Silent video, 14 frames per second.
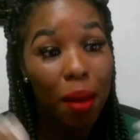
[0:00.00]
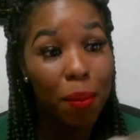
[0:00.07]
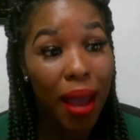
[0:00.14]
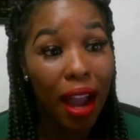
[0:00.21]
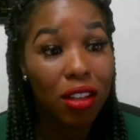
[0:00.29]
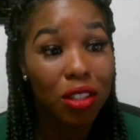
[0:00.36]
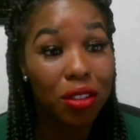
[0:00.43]
got
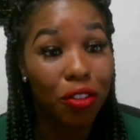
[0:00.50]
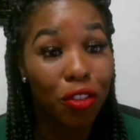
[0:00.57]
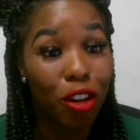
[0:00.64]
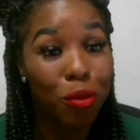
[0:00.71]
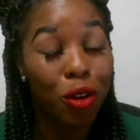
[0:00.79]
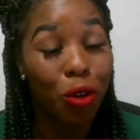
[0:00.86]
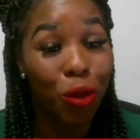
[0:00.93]
back to
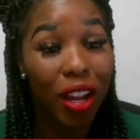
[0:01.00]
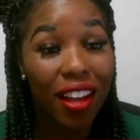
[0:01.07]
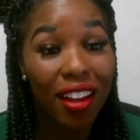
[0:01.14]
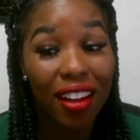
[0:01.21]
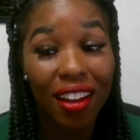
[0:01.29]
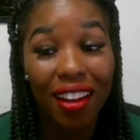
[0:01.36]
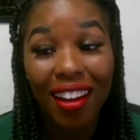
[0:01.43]
from
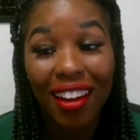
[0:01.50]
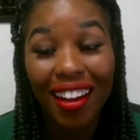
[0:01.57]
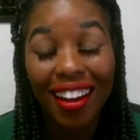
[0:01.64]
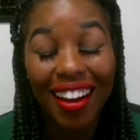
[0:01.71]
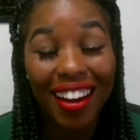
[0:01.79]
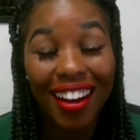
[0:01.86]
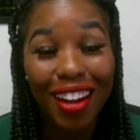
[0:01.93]
Korea,
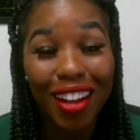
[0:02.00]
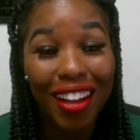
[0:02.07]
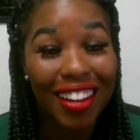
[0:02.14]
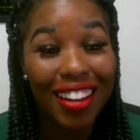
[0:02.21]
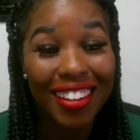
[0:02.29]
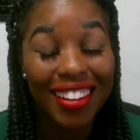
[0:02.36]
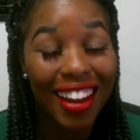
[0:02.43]
uh,
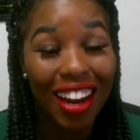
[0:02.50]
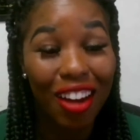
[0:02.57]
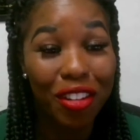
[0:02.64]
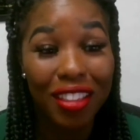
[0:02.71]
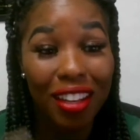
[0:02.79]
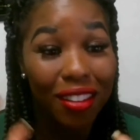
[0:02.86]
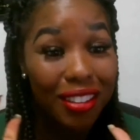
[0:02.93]

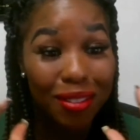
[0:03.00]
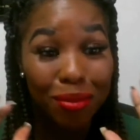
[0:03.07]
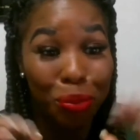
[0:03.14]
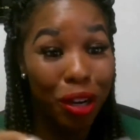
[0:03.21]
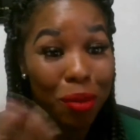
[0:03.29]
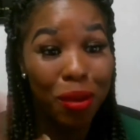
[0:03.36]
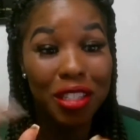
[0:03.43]
everything is
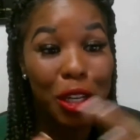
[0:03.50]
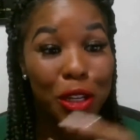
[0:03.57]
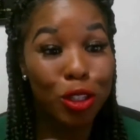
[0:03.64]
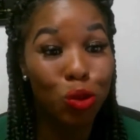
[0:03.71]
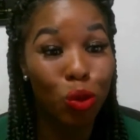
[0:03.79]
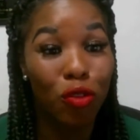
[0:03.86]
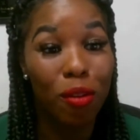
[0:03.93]
pretty much
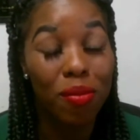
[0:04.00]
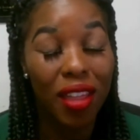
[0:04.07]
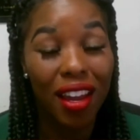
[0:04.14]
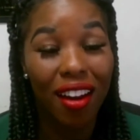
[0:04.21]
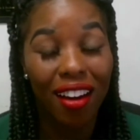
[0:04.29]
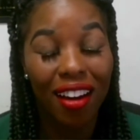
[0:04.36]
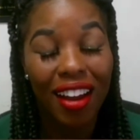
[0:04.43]
history from
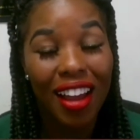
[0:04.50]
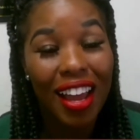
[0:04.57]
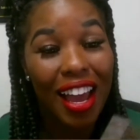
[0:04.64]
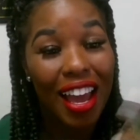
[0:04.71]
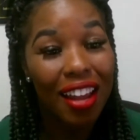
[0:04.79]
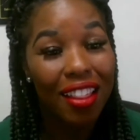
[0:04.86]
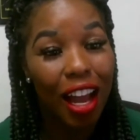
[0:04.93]
there.
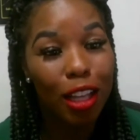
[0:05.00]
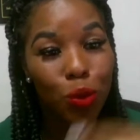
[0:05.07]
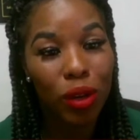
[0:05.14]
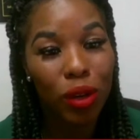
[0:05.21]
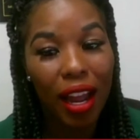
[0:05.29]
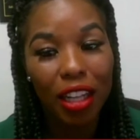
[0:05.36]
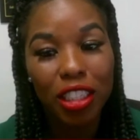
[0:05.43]
And that's
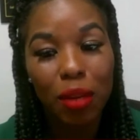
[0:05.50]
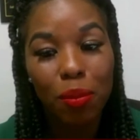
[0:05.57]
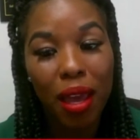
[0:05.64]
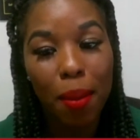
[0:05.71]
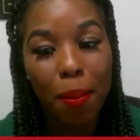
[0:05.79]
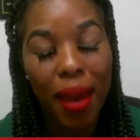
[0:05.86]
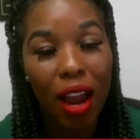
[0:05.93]
when I actually
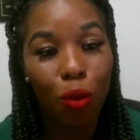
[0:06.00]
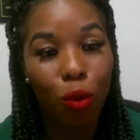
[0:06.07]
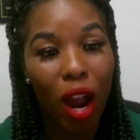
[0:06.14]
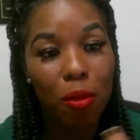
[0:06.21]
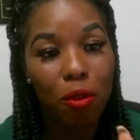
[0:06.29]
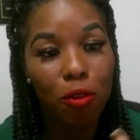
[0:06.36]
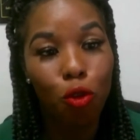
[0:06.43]
met Matt
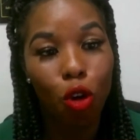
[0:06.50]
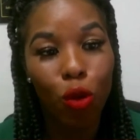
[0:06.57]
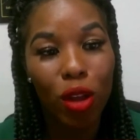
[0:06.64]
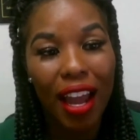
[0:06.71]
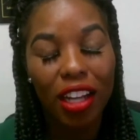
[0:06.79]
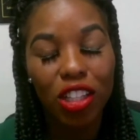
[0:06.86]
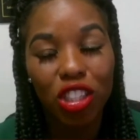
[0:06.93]
right before
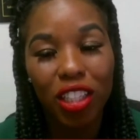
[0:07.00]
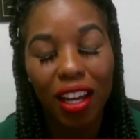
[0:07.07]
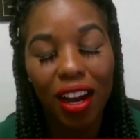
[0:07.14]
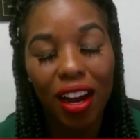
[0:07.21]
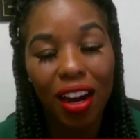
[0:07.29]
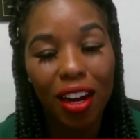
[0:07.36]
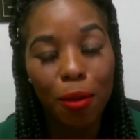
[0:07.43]
we
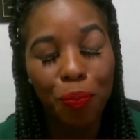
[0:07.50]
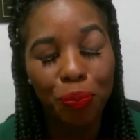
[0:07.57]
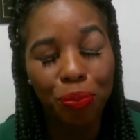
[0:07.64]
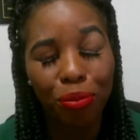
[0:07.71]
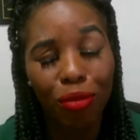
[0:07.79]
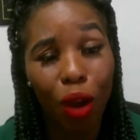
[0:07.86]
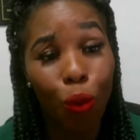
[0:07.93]
actually
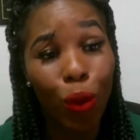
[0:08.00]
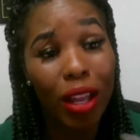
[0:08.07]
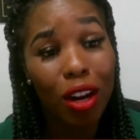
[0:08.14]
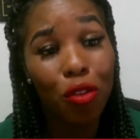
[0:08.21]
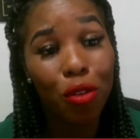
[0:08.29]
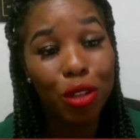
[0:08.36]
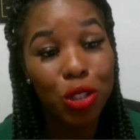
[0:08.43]
um,
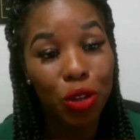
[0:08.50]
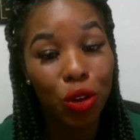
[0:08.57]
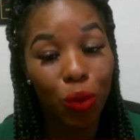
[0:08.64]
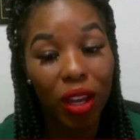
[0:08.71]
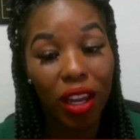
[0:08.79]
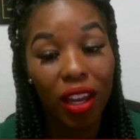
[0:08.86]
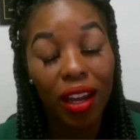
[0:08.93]
went over to
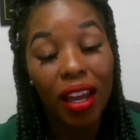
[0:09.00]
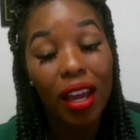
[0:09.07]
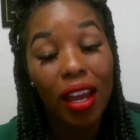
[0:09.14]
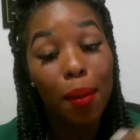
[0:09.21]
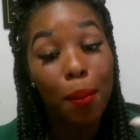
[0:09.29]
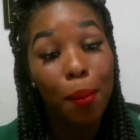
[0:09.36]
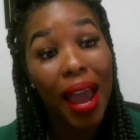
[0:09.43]
Korea.
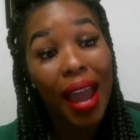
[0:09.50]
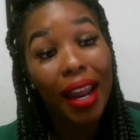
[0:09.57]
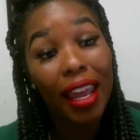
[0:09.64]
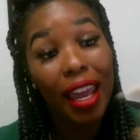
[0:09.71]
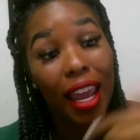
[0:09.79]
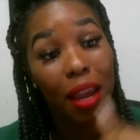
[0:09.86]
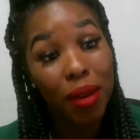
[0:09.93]
Matt
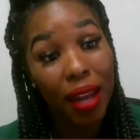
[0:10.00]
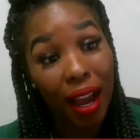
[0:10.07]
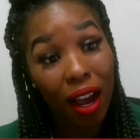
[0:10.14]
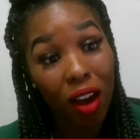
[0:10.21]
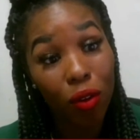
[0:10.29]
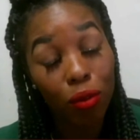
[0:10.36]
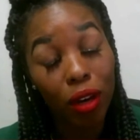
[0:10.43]
came
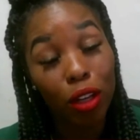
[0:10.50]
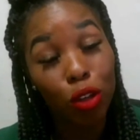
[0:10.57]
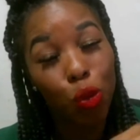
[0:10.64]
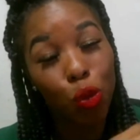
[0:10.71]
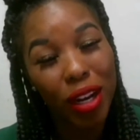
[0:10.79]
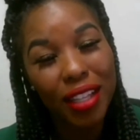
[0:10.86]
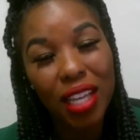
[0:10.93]
down in
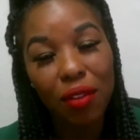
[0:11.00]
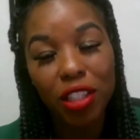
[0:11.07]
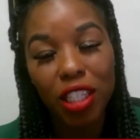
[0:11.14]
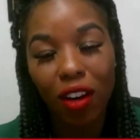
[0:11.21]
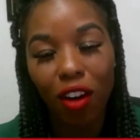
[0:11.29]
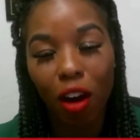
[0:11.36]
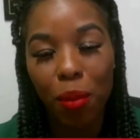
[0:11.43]

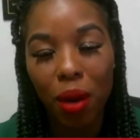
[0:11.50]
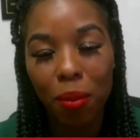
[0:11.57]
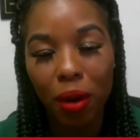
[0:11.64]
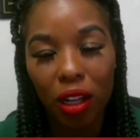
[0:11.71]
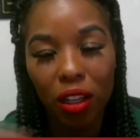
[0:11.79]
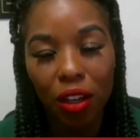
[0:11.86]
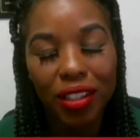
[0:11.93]
2017. I
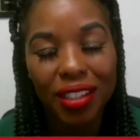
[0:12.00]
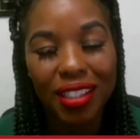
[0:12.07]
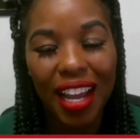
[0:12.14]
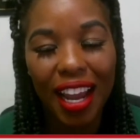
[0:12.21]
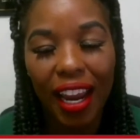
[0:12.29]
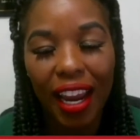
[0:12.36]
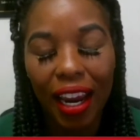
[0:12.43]
remember it clear as
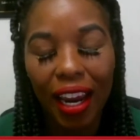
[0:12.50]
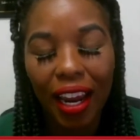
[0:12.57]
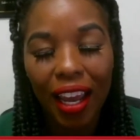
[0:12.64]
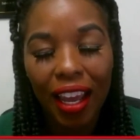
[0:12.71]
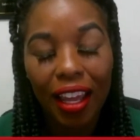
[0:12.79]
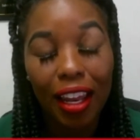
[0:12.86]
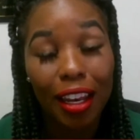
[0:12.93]
day,
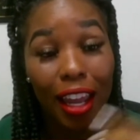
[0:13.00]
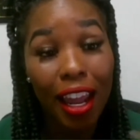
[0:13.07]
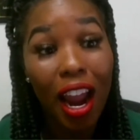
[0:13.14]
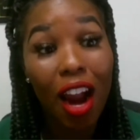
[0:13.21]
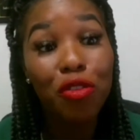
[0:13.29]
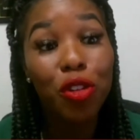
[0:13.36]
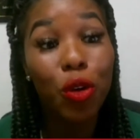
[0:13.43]
the day
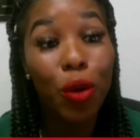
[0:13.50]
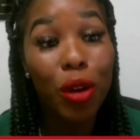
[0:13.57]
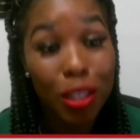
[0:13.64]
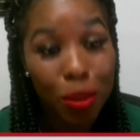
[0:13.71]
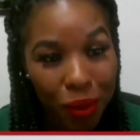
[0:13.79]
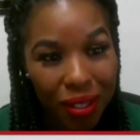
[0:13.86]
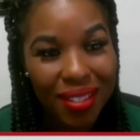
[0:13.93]
after
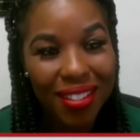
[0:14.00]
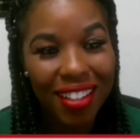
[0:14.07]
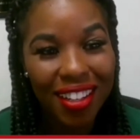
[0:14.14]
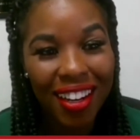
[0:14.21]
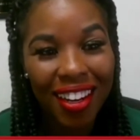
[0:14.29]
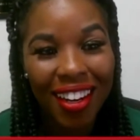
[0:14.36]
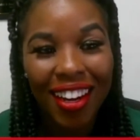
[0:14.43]

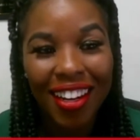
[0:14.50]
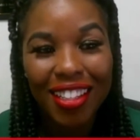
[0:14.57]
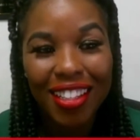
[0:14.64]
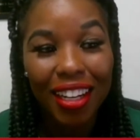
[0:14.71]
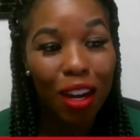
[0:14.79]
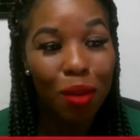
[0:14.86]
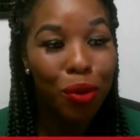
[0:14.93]
Christmas,
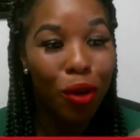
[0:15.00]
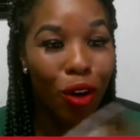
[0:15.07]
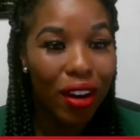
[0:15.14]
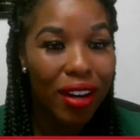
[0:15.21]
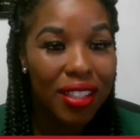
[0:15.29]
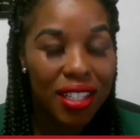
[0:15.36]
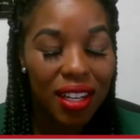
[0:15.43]
to come
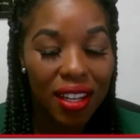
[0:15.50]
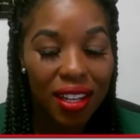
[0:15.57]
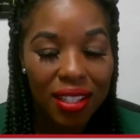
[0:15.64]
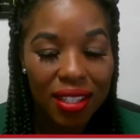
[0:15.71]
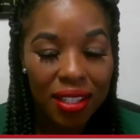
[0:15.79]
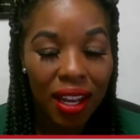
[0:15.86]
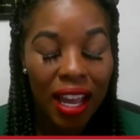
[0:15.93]
pour into
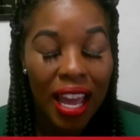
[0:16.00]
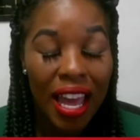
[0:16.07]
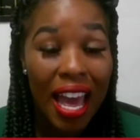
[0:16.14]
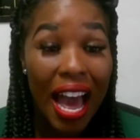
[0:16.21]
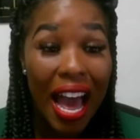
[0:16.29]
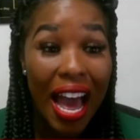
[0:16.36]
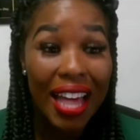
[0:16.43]
us
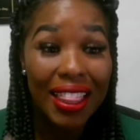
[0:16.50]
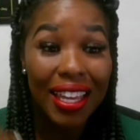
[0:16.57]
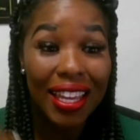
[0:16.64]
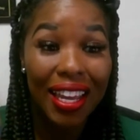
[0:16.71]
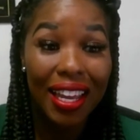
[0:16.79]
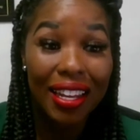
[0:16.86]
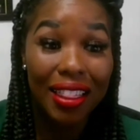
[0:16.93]
and
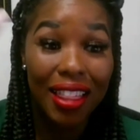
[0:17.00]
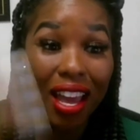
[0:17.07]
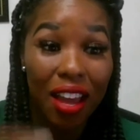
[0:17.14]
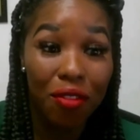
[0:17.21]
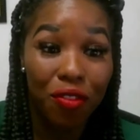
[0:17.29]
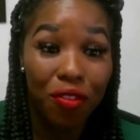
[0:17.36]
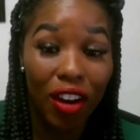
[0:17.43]
then
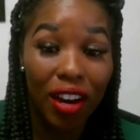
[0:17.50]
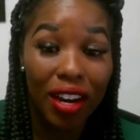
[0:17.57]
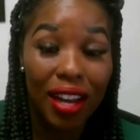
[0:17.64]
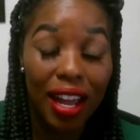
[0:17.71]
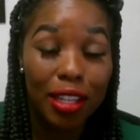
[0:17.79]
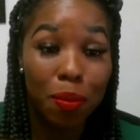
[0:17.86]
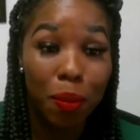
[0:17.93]
that very
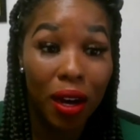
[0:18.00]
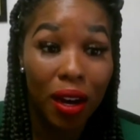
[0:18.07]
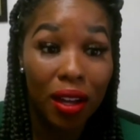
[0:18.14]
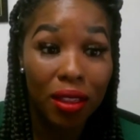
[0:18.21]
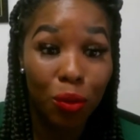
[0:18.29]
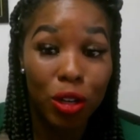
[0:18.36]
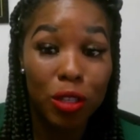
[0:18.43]
next
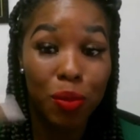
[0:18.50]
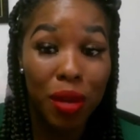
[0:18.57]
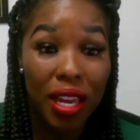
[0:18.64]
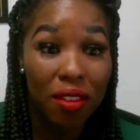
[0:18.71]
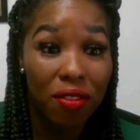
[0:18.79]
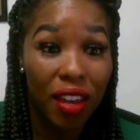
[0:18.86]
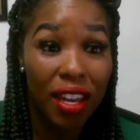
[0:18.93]
month was
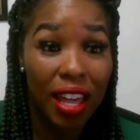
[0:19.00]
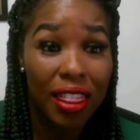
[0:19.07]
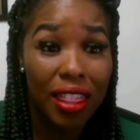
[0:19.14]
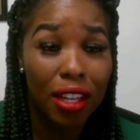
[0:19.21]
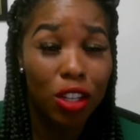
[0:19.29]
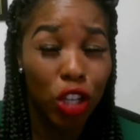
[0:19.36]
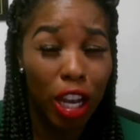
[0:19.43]
big event. I
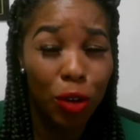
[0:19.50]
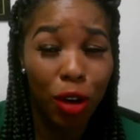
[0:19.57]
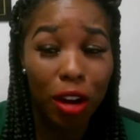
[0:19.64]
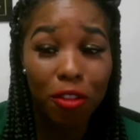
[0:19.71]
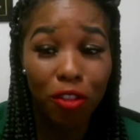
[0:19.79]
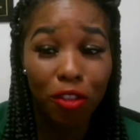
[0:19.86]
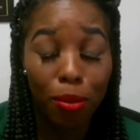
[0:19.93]
think
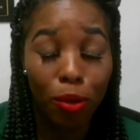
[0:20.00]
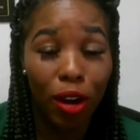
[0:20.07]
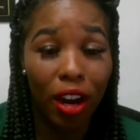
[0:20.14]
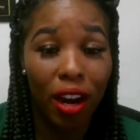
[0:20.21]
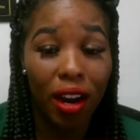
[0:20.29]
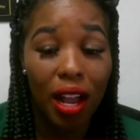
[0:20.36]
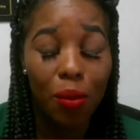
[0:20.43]
January,
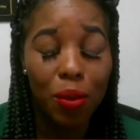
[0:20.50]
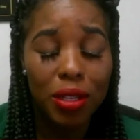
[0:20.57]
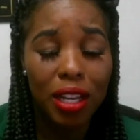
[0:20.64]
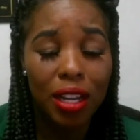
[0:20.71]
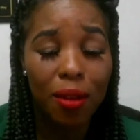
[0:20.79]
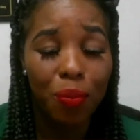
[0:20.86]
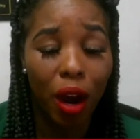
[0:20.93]
February, it was
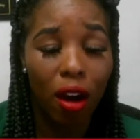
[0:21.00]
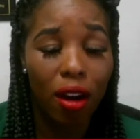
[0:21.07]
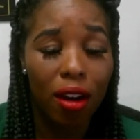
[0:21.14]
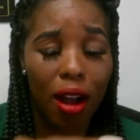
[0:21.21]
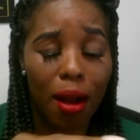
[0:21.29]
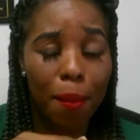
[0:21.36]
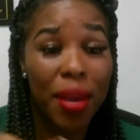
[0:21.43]
um,
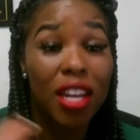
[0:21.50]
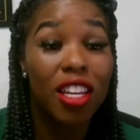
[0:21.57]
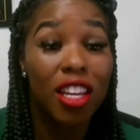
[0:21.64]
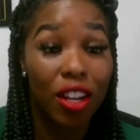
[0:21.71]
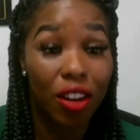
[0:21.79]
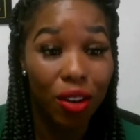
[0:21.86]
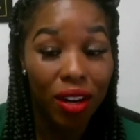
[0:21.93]
our a
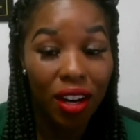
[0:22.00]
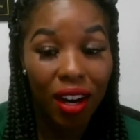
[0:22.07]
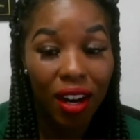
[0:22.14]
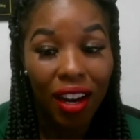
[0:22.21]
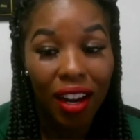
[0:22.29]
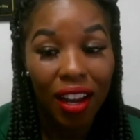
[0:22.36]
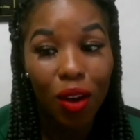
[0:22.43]
mid-year.
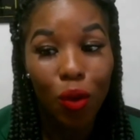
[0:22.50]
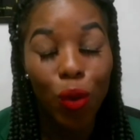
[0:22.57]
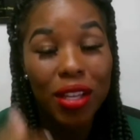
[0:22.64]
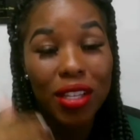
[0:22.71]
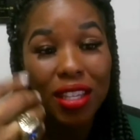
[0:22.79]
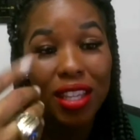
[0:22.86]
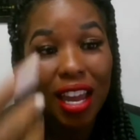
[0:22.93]

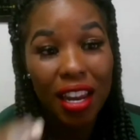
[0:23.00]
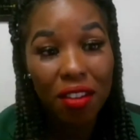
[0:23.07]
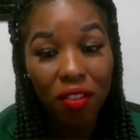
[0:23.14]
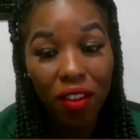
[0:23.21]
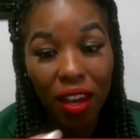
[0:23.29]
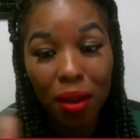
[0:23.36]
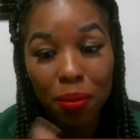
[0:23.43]
Went to that
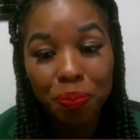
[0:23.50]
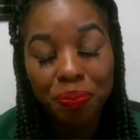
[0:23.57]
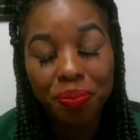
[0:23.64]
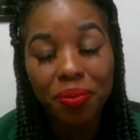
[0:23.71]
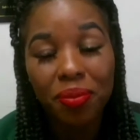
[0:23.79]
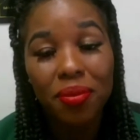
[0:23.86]
event.